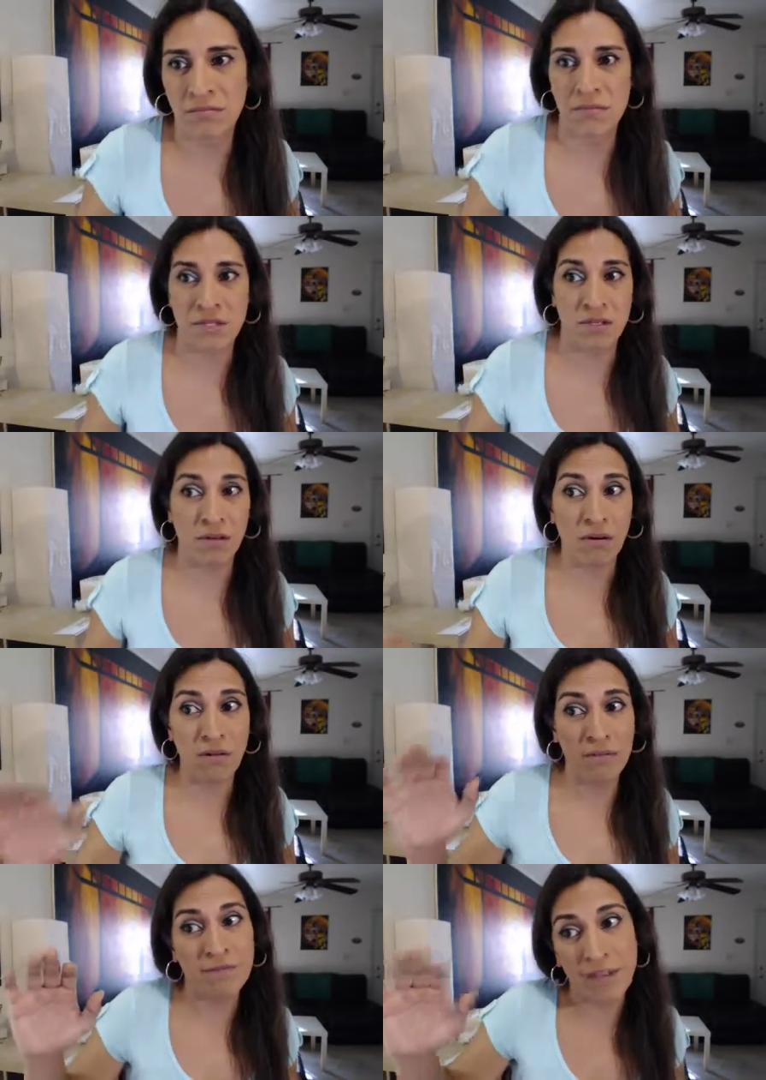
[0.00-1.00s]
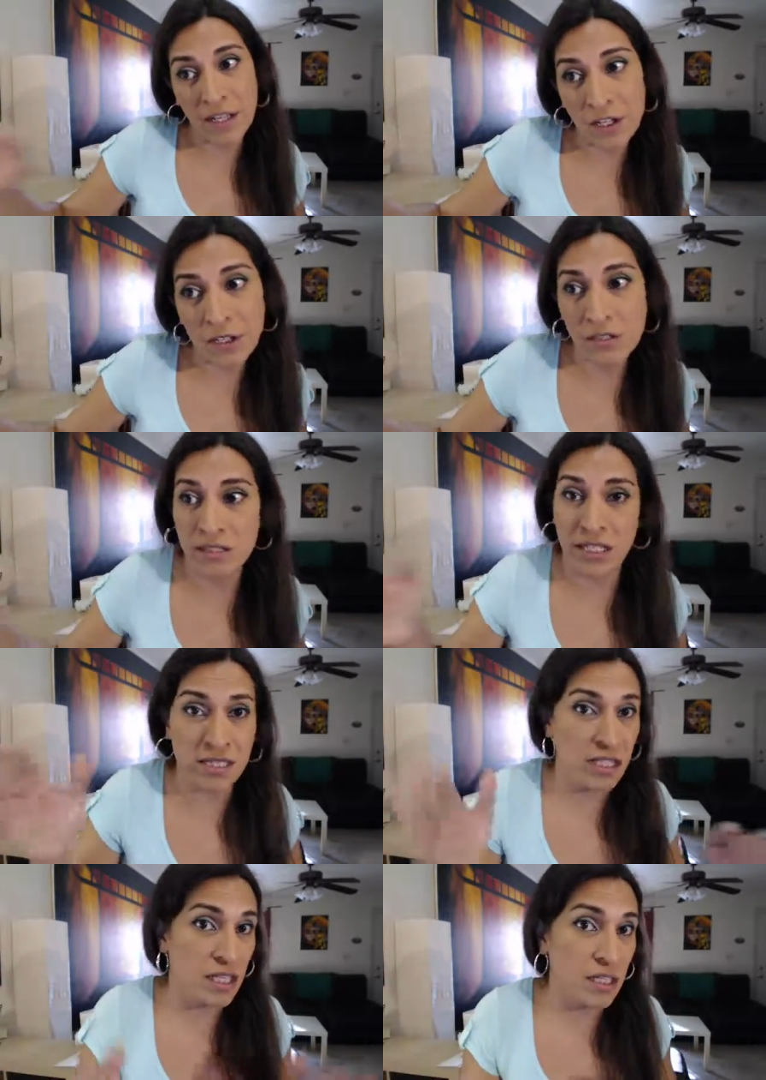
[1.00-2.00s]
So fat girls
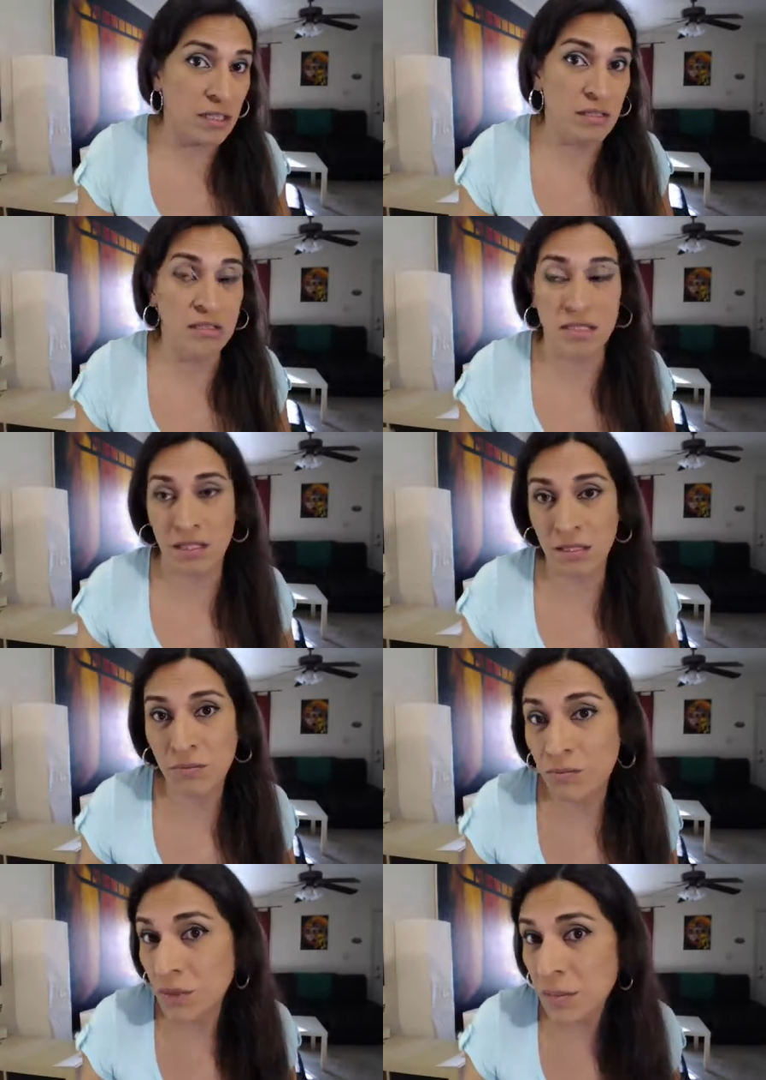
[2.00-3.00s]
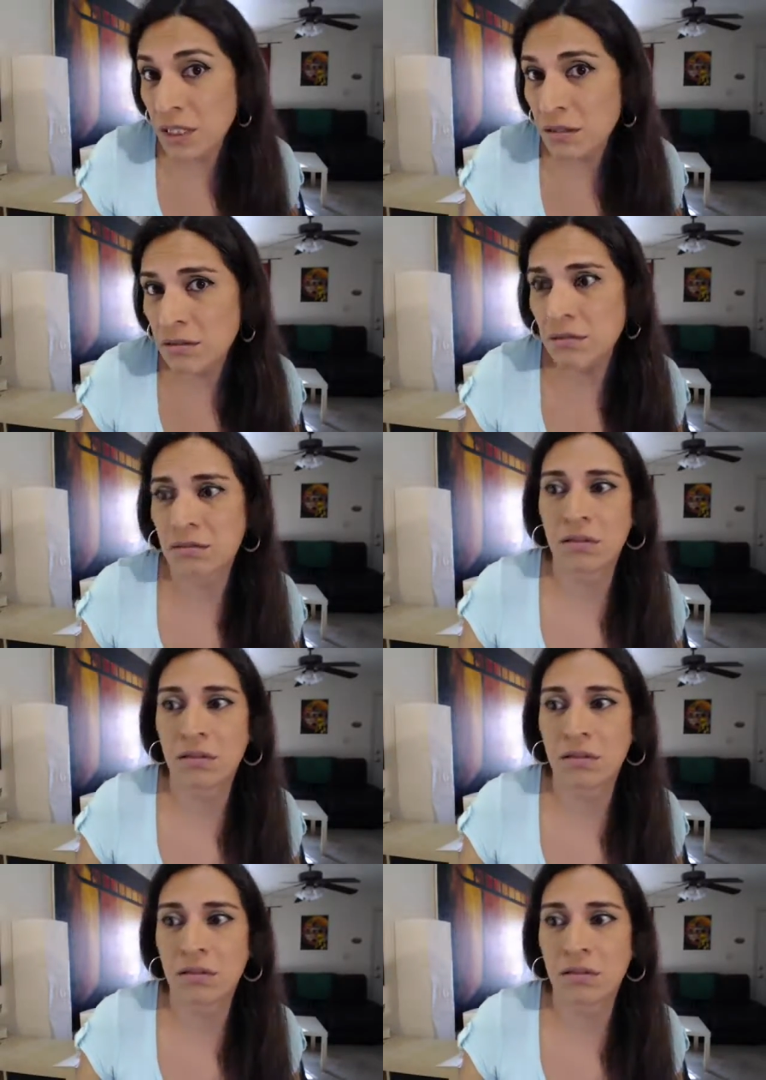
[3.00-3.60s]
and skinny girls are not women?